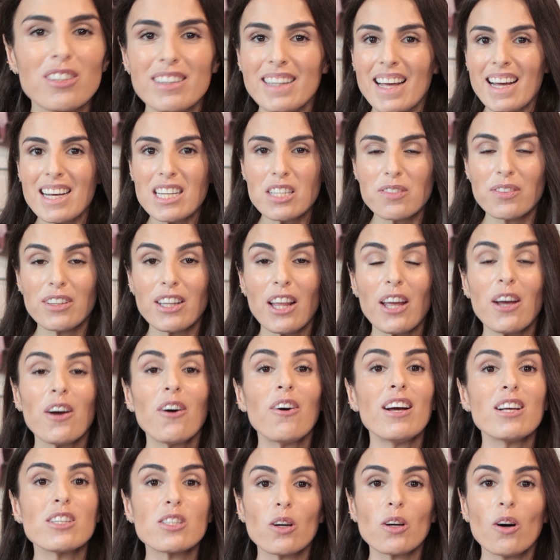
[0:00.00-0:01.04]
Today's
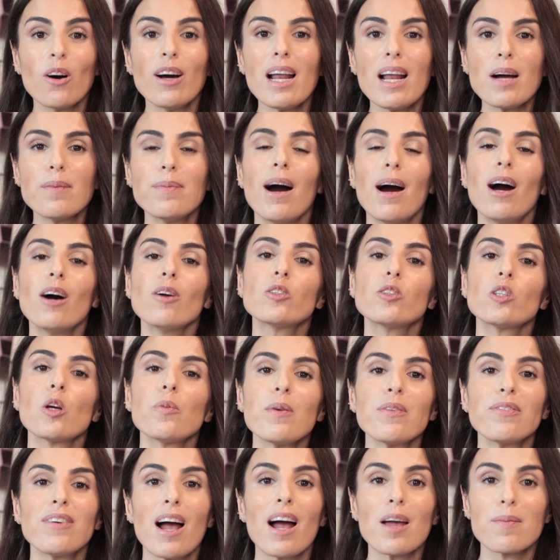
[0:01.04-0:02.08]
video is all about
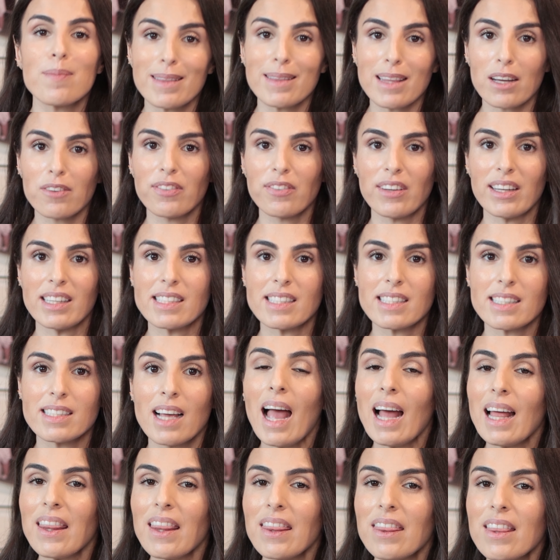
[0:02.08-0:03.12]
Shopify Metafields
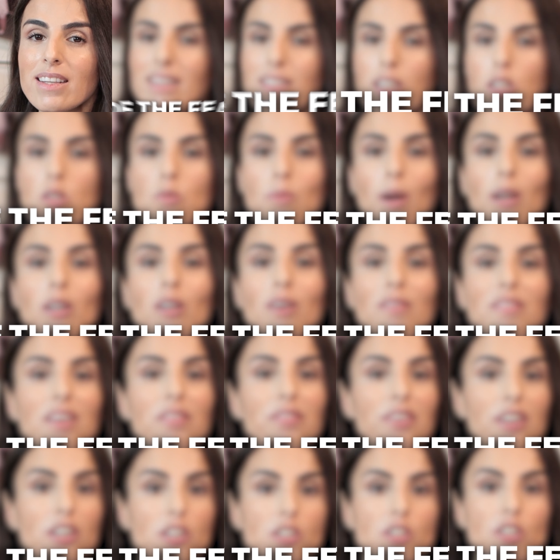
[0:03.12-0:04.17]
and this is one of the
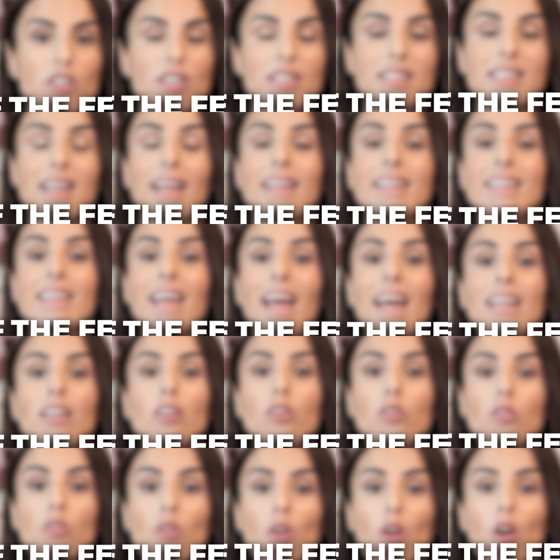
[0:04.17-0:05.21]
features that can
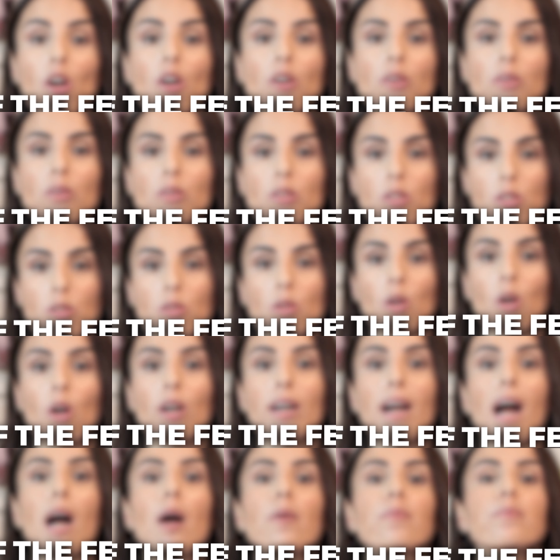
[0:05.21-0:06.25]
turn your
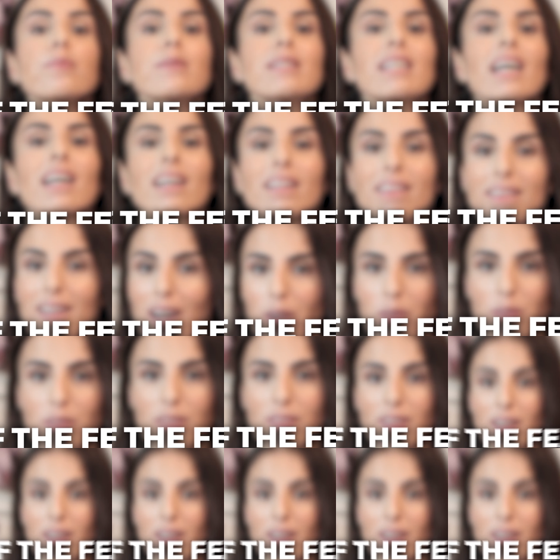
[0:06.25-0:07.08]
store upside down.